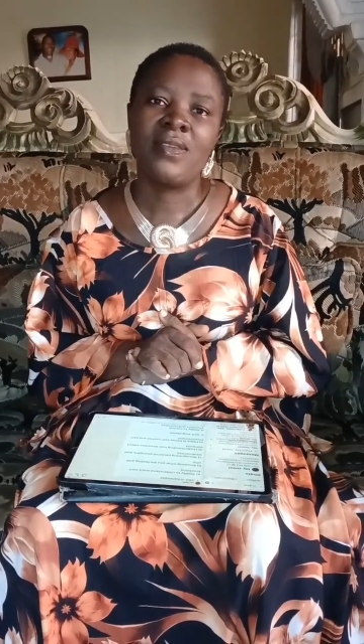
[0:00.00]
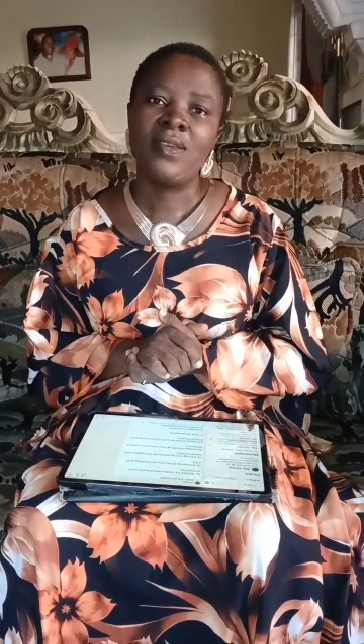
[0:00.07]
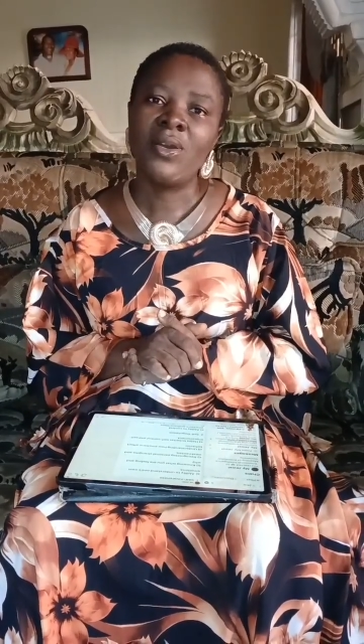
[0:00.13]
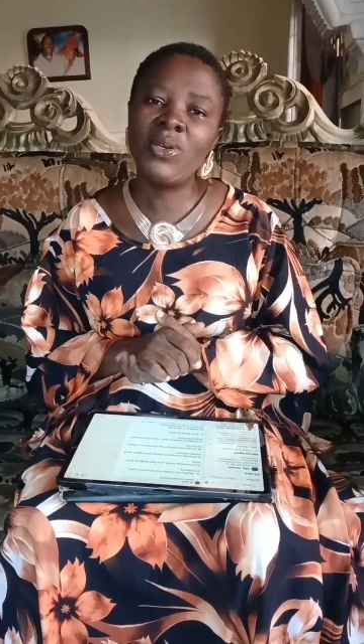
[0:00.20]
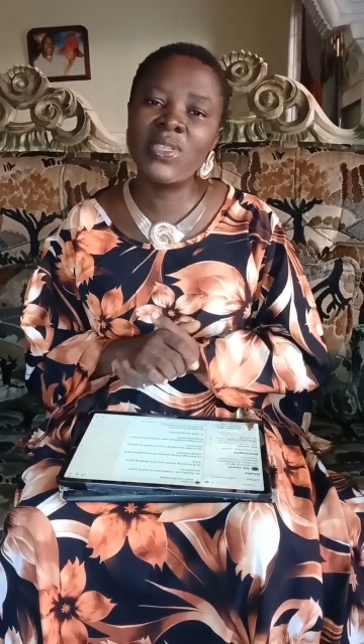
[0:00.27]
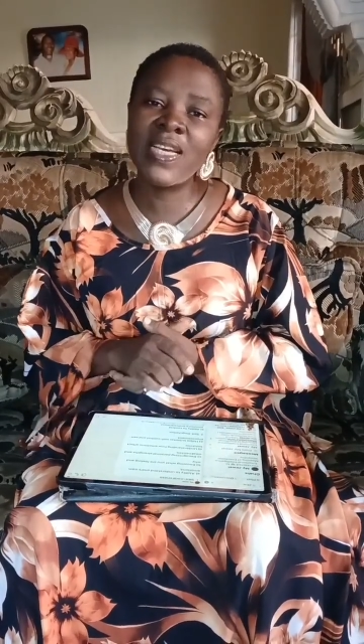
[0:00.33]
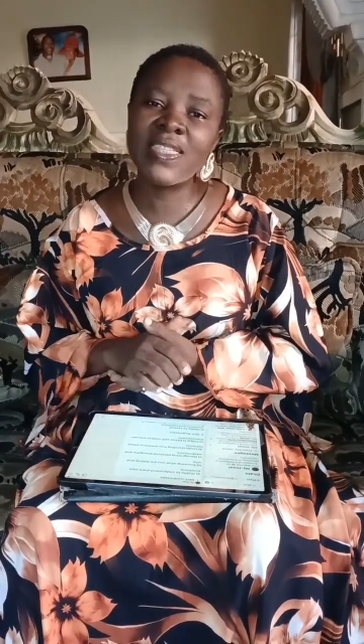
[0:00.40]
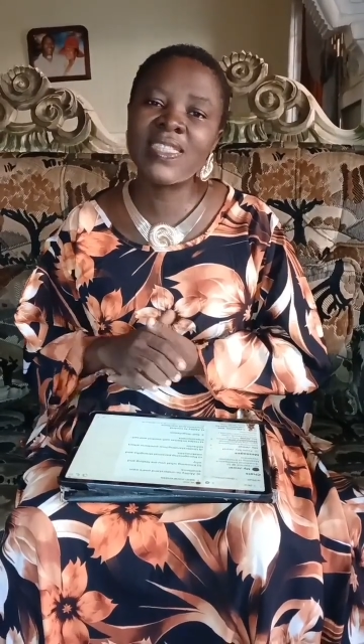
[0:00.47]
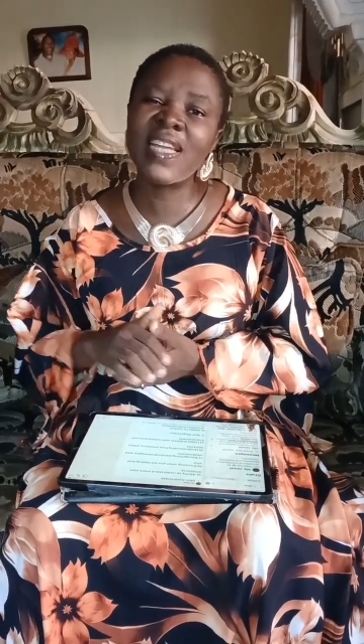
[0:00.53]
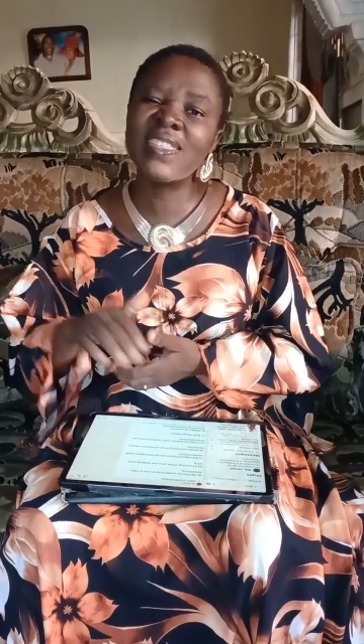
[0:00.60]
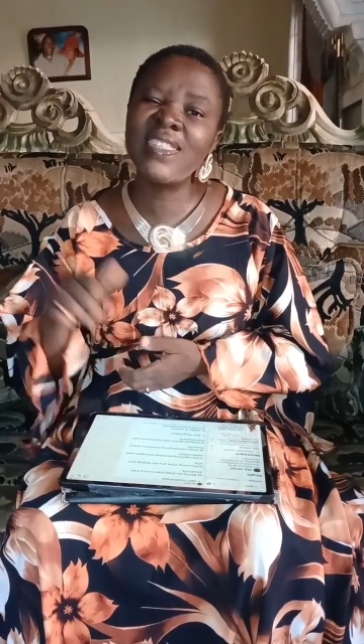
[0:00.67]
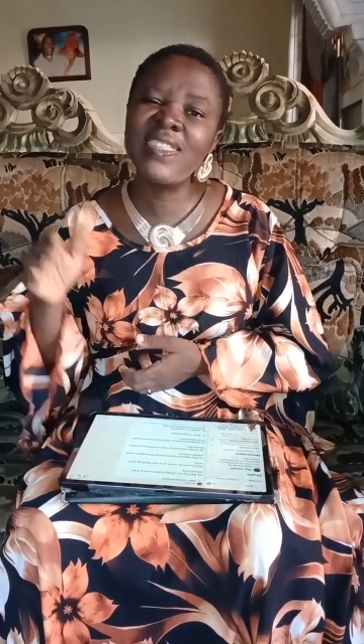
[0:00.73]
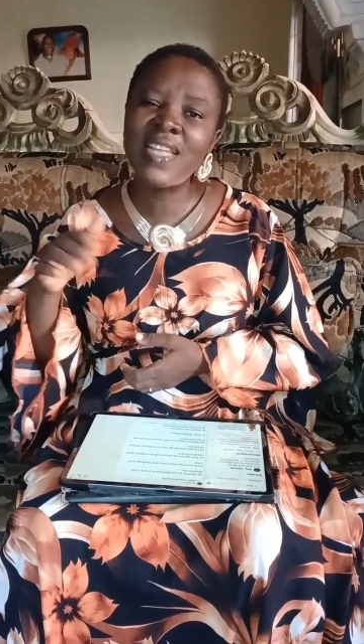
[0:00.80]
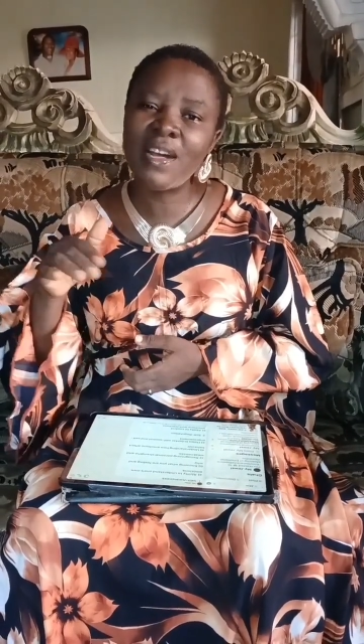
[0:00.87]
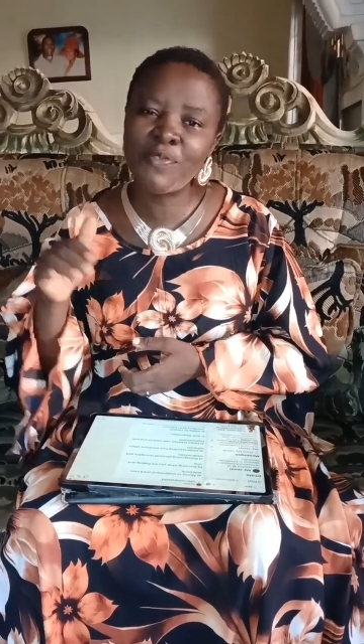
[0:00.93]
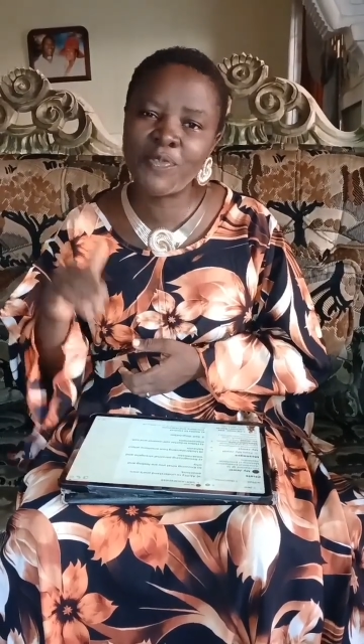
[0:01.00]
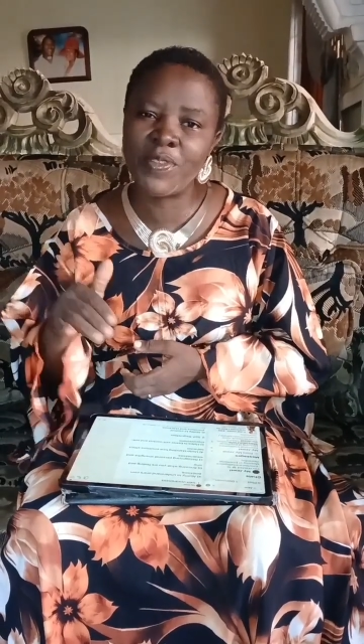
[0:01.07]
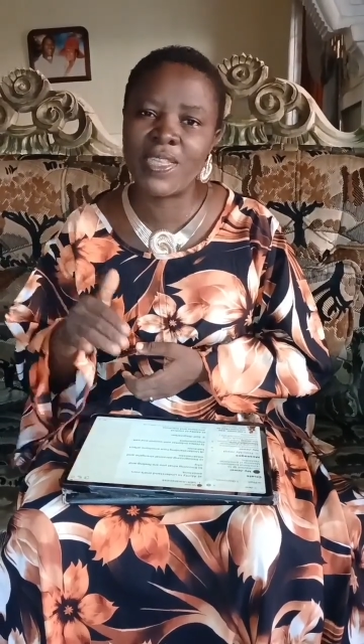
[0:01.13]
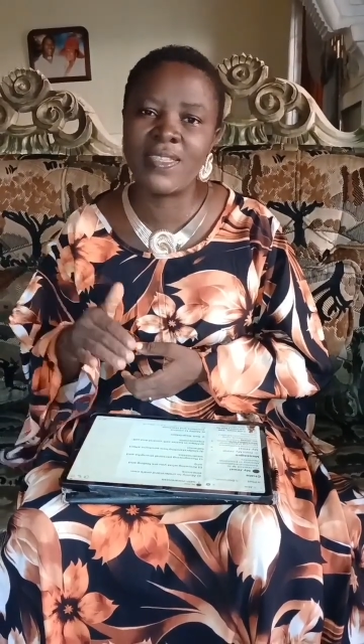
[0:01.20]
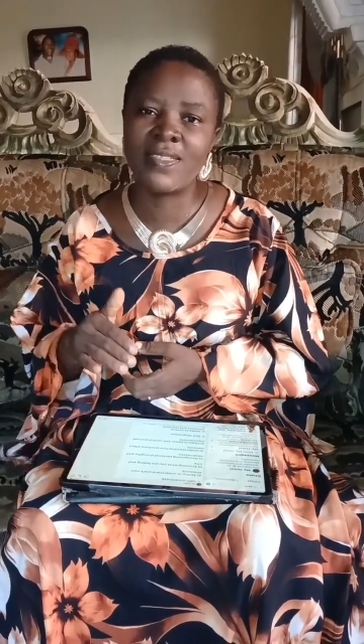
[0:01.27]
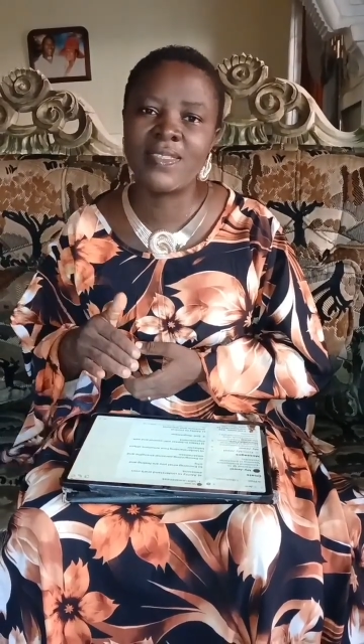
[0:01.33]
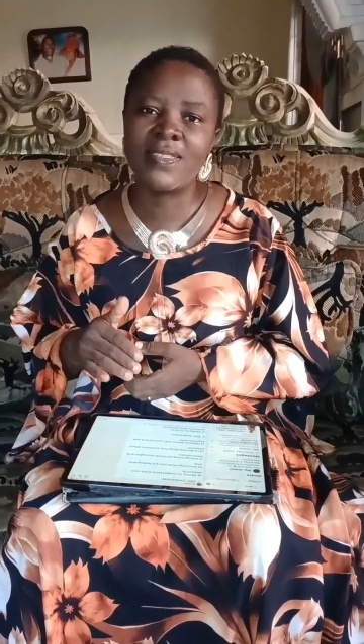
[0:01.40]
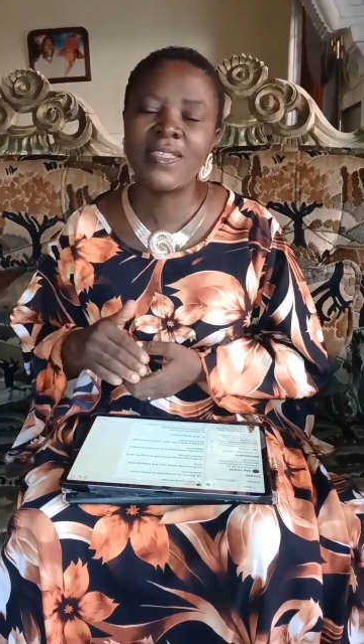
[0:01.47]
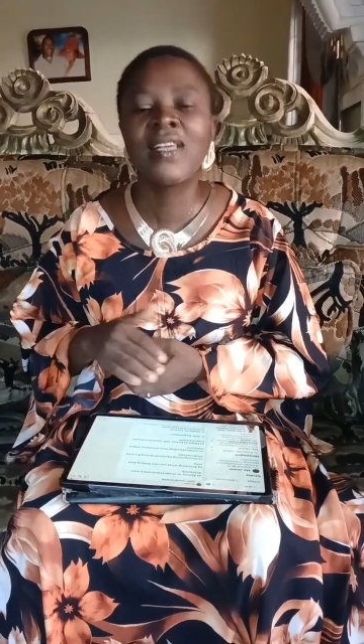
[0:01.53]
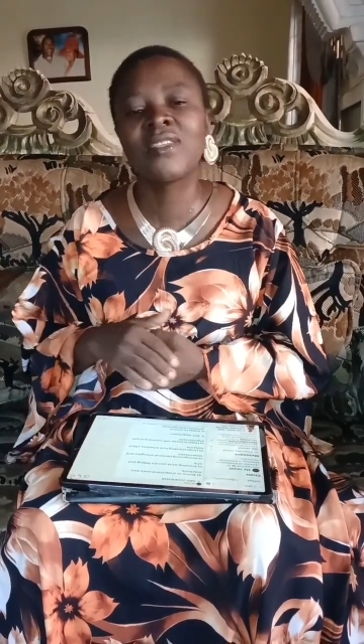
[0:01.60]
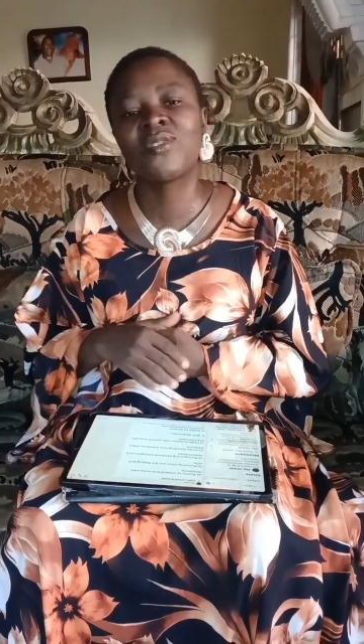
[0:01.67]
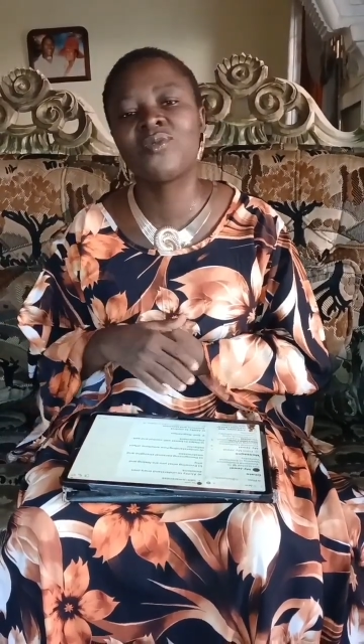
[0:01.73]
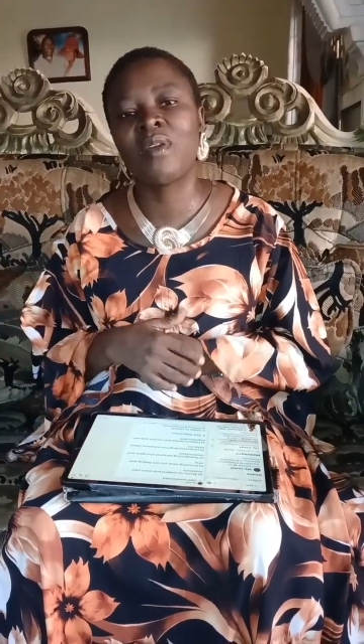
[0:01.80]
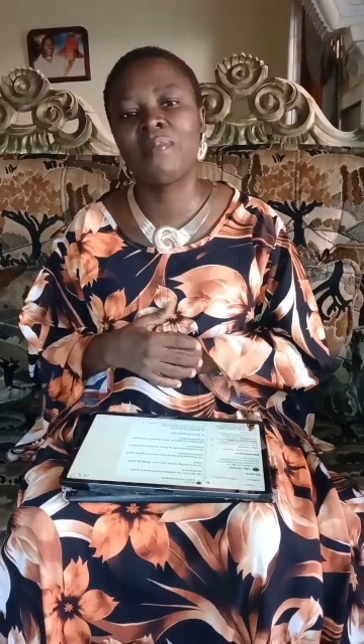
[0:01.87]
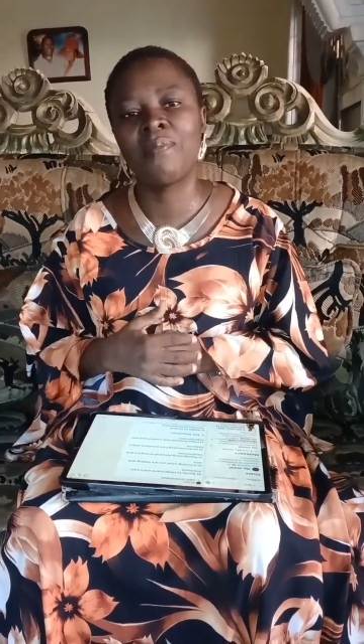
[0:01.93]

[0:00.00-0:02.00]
Understanding that feeling that you are